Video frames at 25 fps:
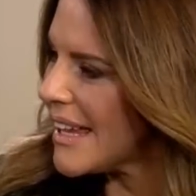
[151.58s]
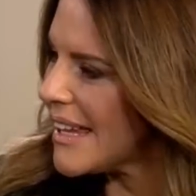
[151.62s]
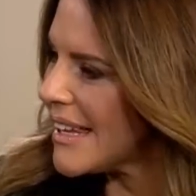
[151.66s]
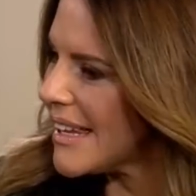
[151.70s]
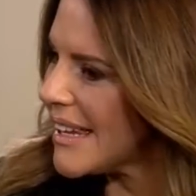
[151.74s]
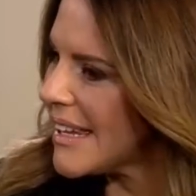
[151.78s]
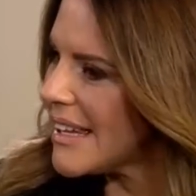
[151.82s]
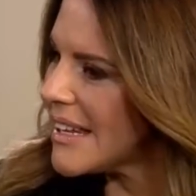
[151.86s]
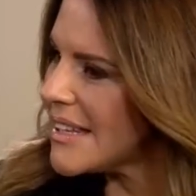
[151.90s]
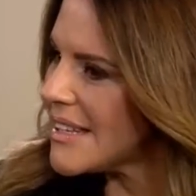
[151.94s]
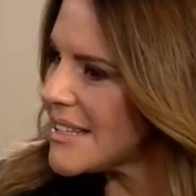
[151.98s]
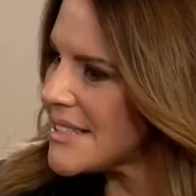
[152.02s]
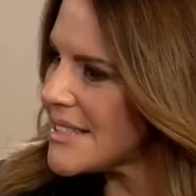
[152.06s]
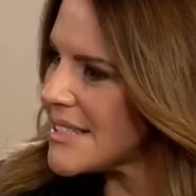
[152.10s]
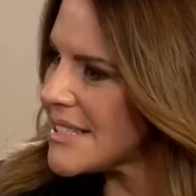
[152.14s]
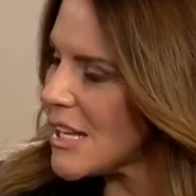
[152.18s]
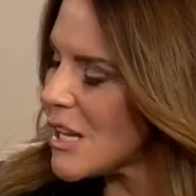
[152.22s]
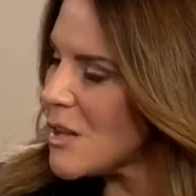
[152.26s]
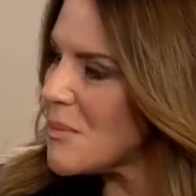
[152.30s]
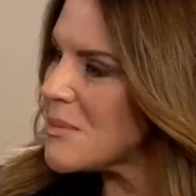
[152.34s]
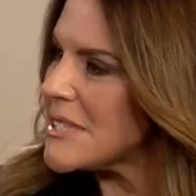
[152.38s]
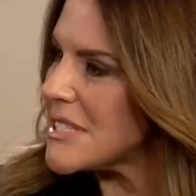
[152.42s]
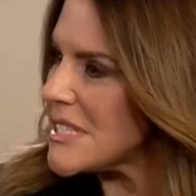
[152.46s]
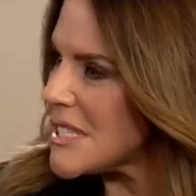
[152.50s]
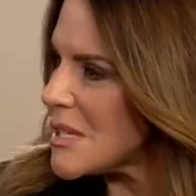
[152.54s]
it, it,
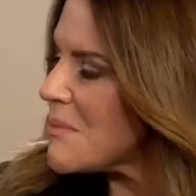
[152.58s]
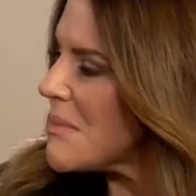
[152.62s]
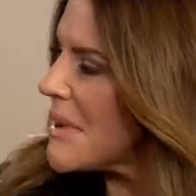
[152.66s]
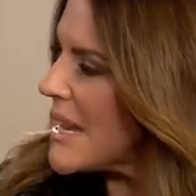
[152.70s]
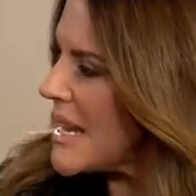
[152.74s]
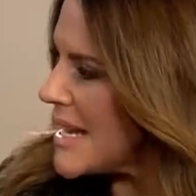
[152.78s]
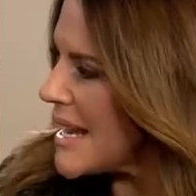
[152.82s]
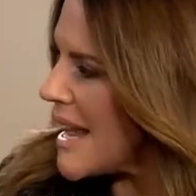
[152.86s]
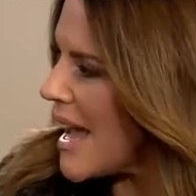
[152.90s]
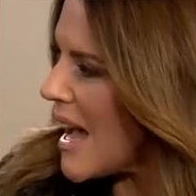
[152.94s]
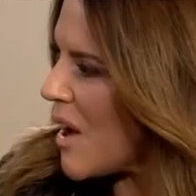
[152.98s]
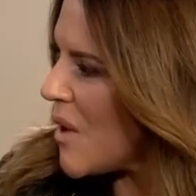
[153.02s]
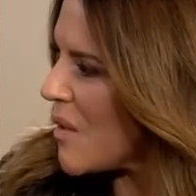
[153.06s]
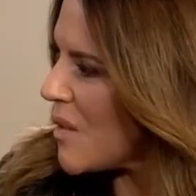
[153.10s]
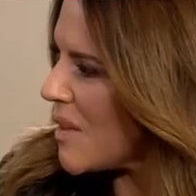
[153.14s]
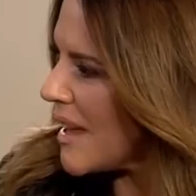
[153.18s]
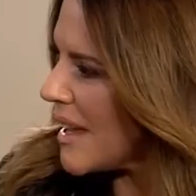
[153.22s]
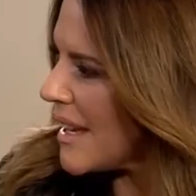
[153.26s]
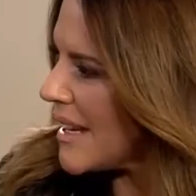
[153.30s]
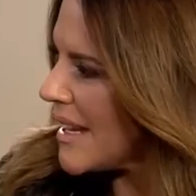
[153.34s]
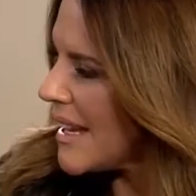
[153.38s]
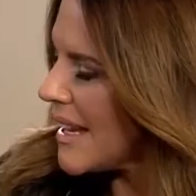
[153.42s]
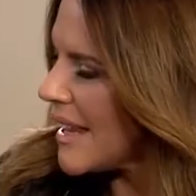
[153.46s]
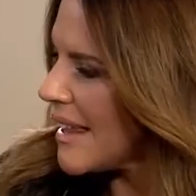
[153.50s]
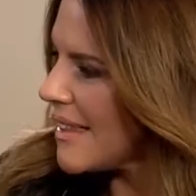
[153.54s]
seems to me now
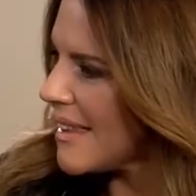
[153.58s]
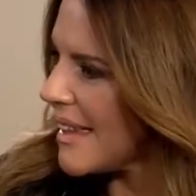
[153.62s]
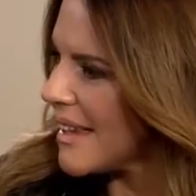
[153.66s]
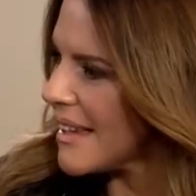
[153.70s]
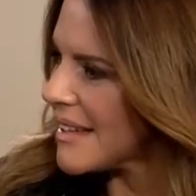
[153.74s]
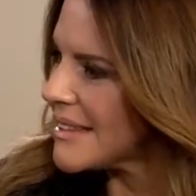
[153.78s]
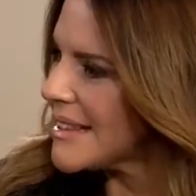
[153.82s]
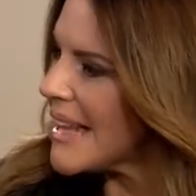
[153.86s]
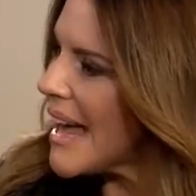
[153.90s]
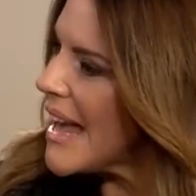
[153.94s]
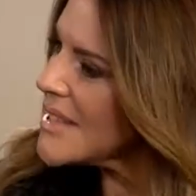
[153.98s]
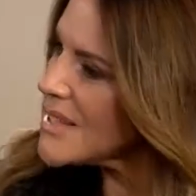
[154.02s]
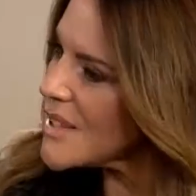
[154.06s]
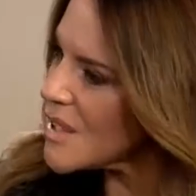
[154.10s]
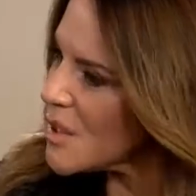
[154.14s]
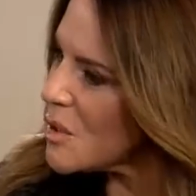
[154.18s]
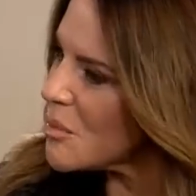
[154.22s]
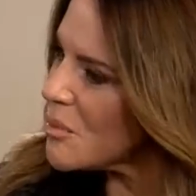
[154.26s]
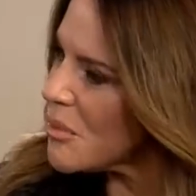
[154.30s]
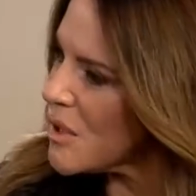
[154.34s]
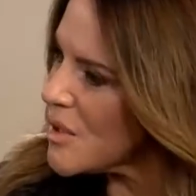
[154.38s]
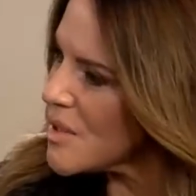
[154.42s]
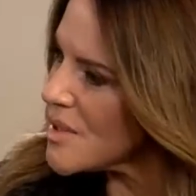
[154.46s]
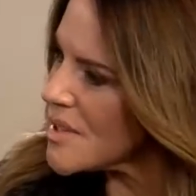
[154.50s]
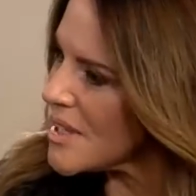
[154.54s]
that, that classical
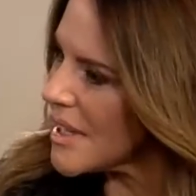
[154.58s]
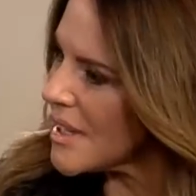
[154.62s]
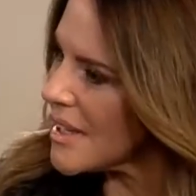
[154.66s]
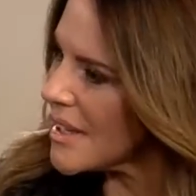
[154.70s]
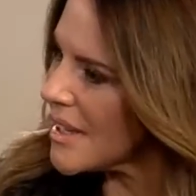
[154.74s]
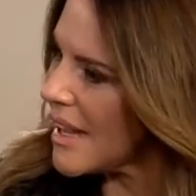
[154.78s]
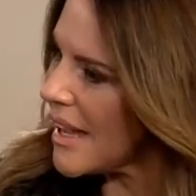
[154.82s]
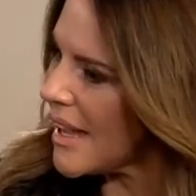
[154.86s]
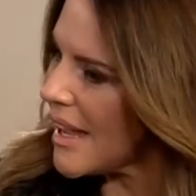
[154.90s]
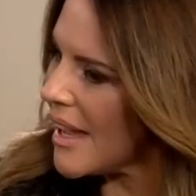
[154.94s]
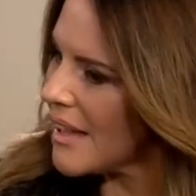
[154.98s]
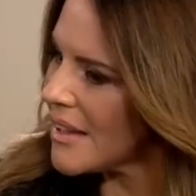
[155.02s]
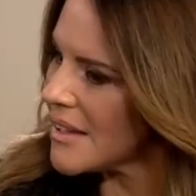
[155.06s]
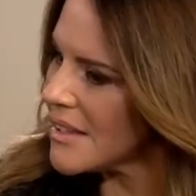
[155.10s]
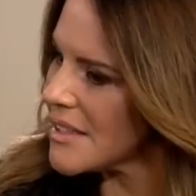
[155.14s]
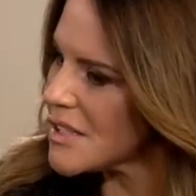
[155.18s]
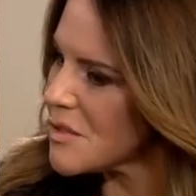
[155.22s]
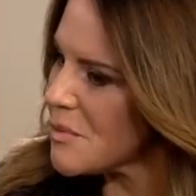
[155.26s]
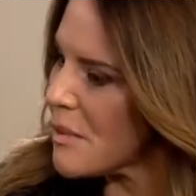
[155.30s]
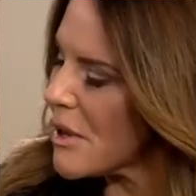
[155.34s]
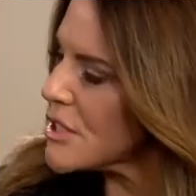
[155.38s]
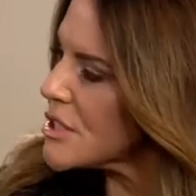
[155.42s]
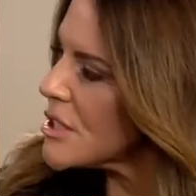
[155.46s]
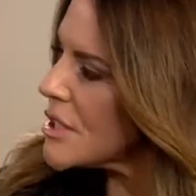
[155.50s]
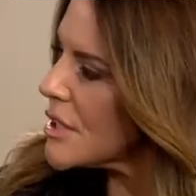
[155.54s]
music and
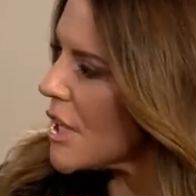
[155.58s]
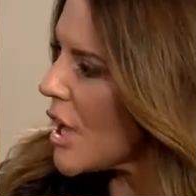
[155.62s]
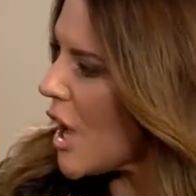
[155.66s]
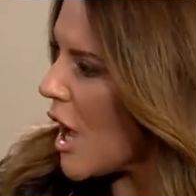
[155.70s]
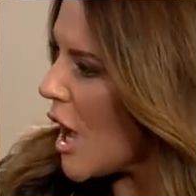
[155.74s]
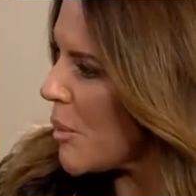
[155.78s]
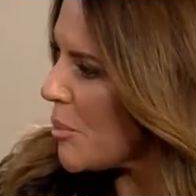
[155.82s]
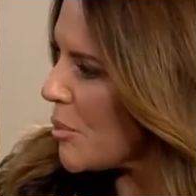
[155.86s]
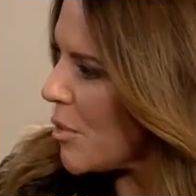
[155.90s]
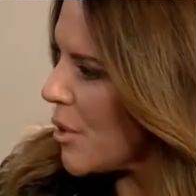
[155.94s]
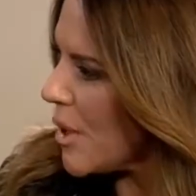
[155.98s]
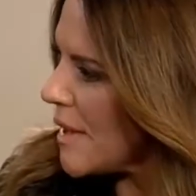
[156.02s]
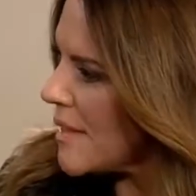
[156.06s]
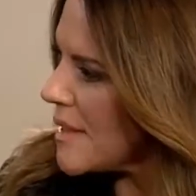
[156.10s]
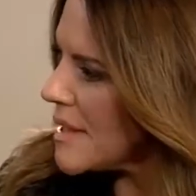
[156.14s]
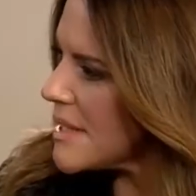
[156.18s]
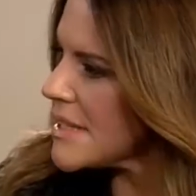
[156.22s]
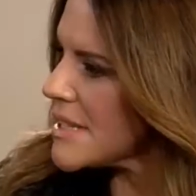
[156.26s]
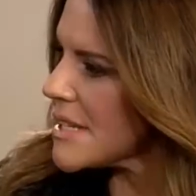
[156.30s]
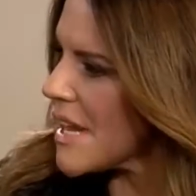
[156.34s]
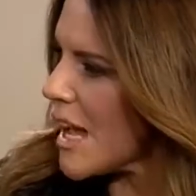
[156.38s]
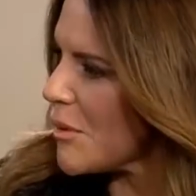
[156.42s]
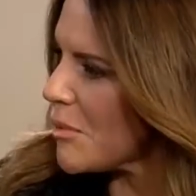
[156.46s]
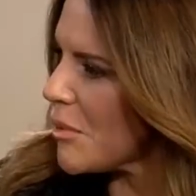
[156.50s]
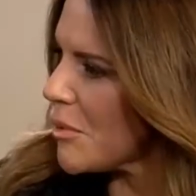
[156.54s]
especially opera and this
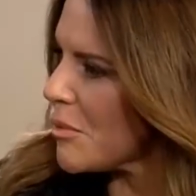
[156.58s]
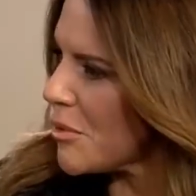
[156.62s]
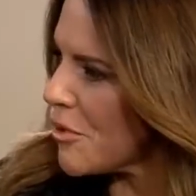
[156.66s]
type of